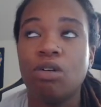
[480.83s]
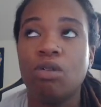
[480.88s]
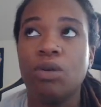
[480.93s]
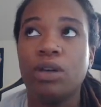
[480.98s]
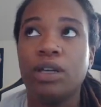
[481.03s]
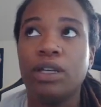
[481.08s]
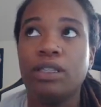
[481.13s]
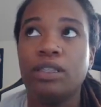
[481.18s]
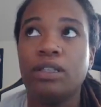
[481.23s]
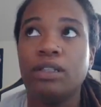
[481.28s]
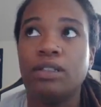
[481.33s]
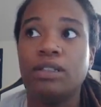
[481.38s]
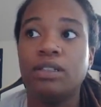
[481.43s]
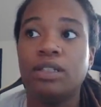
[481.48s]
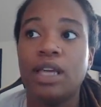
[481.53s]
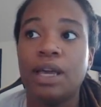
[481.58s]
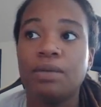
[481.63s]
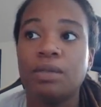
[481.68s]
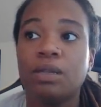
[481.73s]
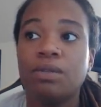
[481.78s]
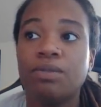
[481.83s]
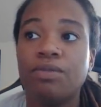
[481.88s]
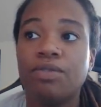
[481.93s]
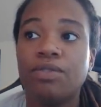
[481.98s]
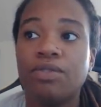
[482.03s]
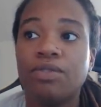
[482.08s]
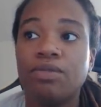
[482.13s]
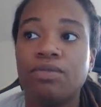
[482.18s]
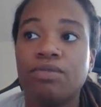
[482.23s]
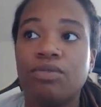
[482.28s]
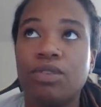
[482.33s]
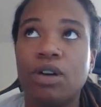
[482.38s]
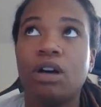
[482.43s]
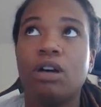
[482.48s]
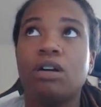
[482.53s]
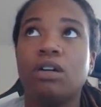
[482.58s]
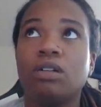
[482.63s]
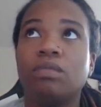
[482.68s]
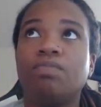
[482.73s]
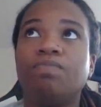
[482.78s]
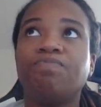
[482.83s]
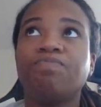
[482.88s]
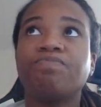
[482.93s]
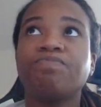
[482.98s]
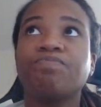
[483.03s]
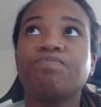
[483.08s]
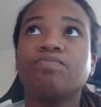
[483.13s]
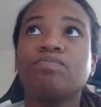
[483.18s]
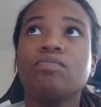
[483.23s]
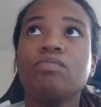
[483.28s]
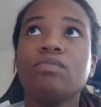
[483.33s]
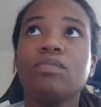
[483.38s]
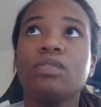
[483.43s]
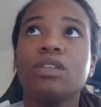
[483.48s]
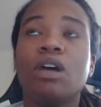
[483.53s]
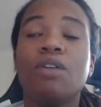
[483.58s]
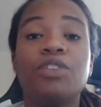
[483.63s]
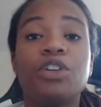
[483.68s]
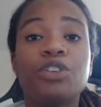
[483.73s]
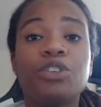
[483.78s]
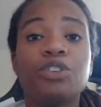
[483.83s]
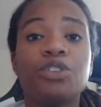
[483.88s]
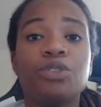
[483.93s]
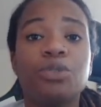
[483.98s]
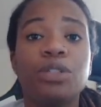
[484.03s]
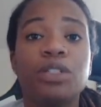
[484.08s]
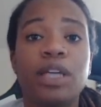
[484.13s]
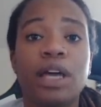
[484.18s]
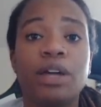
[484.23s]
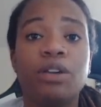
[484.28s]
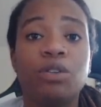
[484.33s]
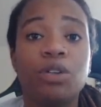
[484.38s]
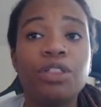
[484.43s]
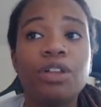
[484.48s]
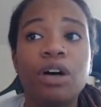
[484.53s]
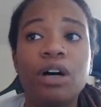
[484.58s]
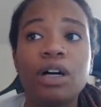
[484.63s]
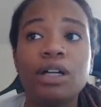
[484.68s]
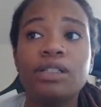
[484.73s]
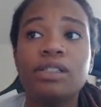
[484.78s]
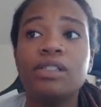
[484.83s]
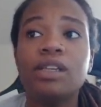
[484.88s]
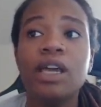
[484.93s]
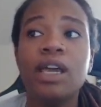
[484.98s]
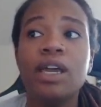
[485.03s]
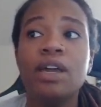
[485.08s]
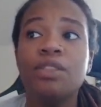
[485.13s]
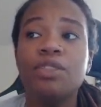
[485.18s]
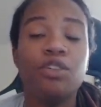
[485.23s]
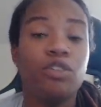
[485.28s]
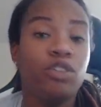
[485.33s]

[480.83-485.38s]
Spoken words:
in the depths of their suicidal thoughts, they're